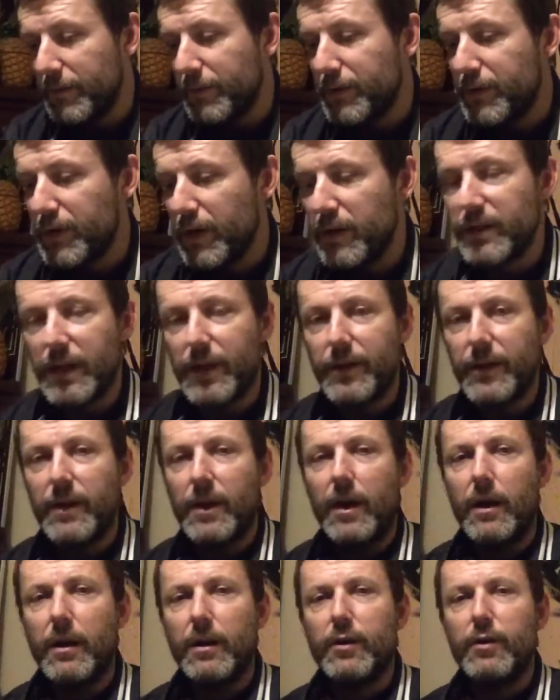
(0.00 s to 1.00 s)
Turns out they
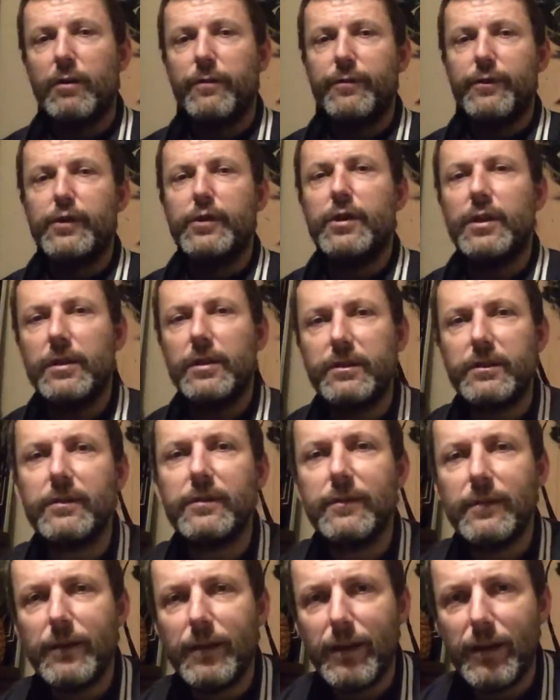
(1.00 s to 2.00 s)
can't cook for shit.
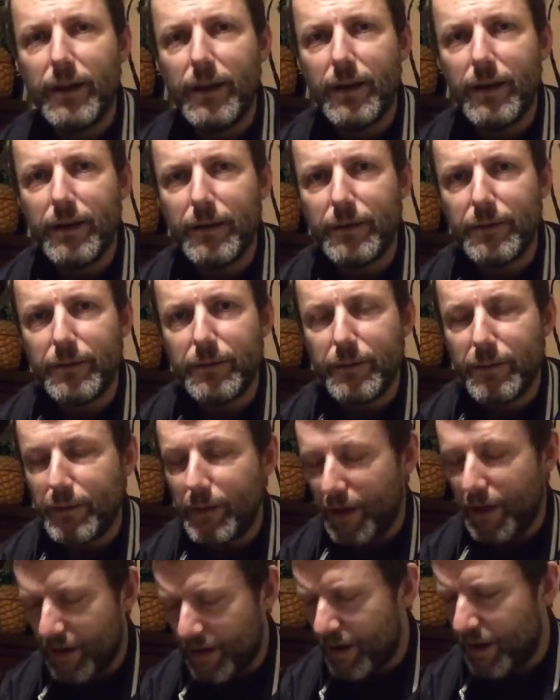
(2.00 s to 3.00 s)
I
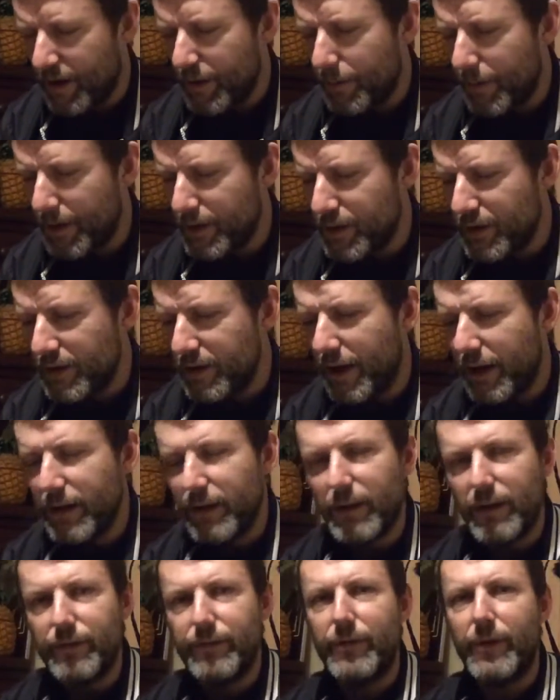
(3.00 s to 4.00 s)
can't imagine that.
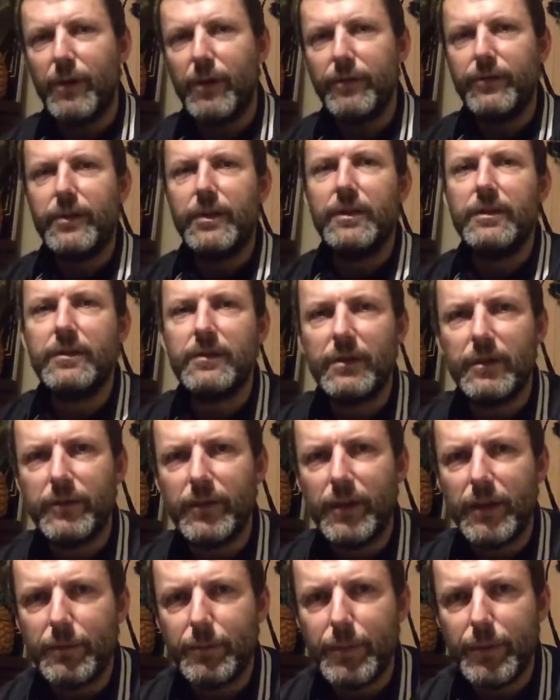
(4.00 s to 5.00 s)
They got 5 kids, haven't
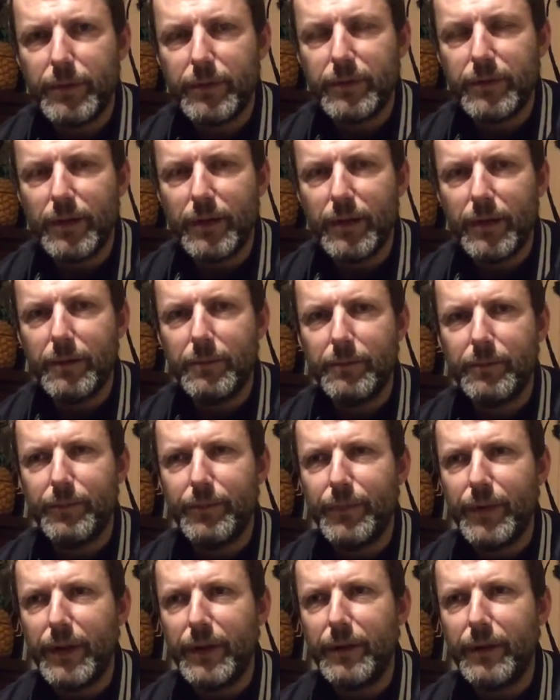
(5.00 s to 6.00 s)
they? But
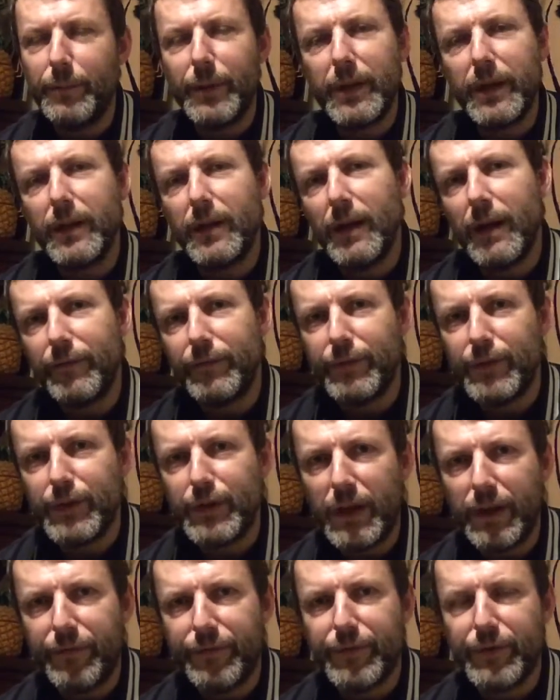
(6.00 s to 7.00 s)
they have
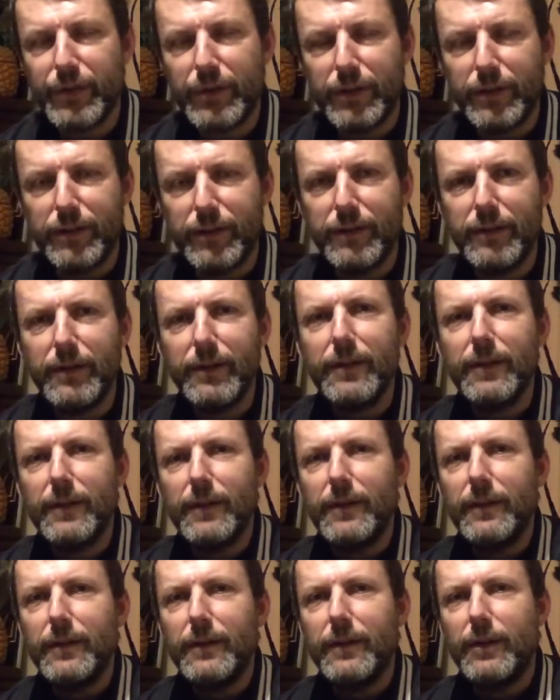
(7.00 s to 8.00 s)
chefs and
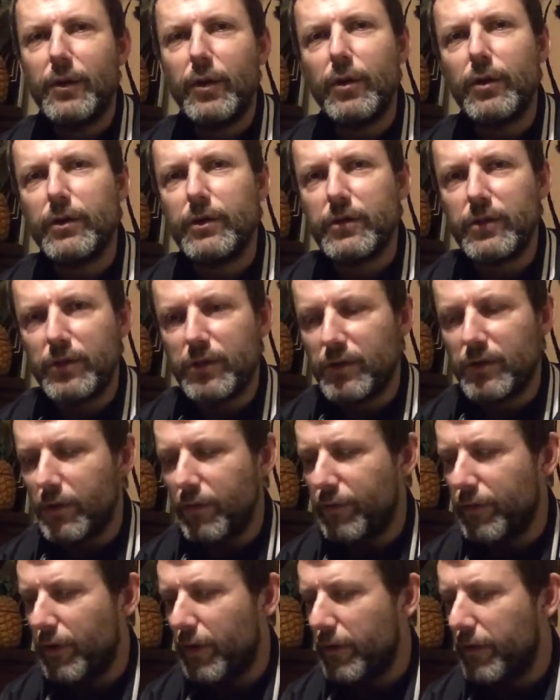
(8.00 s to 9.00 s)
cooks and
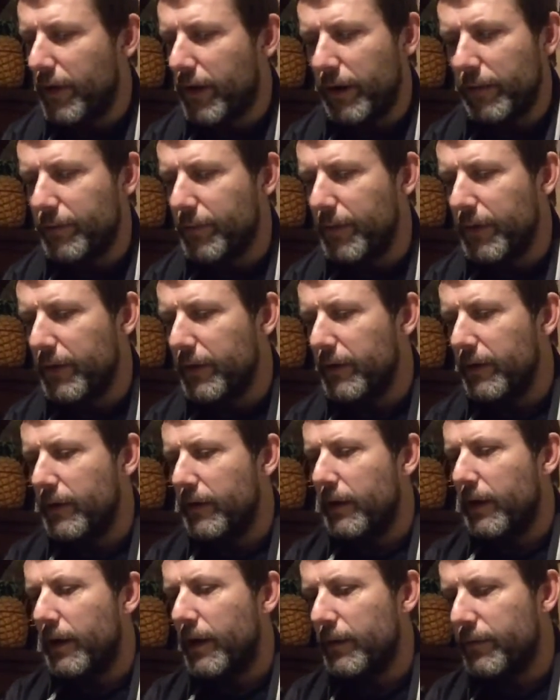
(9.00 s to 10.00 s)
stuff like that.
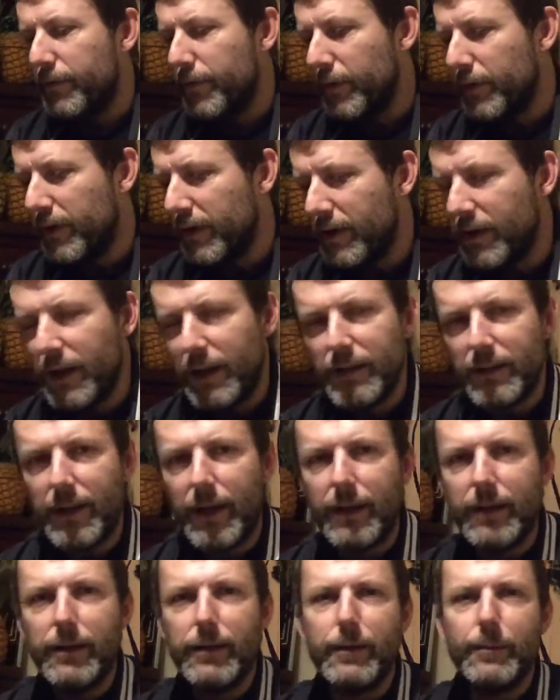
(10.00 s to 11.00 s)
I don't fucking get
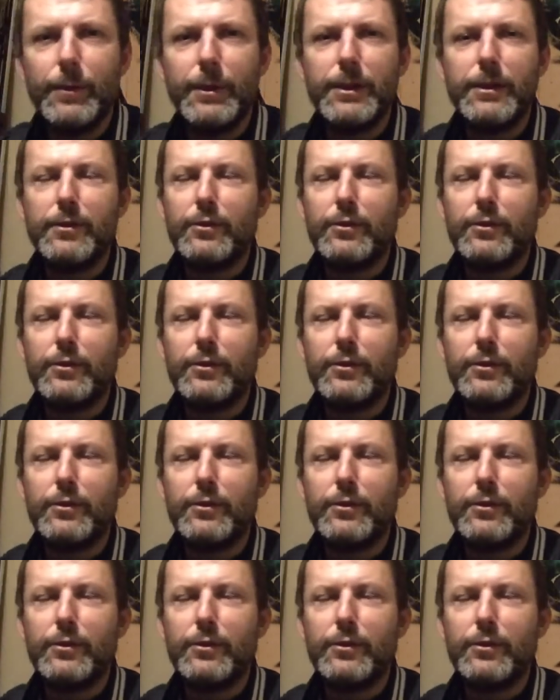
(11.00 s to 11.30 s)
that. You know what I mean?